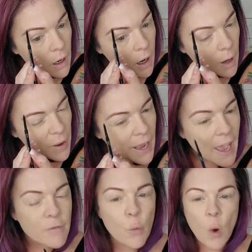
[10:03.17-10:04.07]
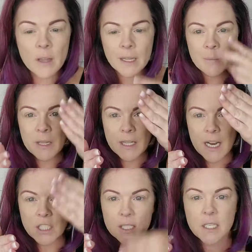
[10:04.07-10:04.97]
I have one lemon that
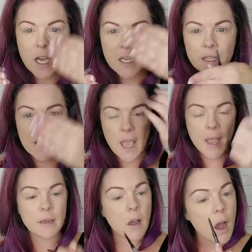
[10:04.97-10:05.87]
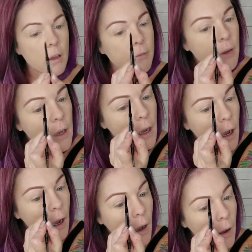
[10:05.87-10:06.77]
I just cut the end off.
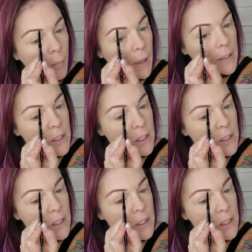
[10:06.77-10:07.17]
And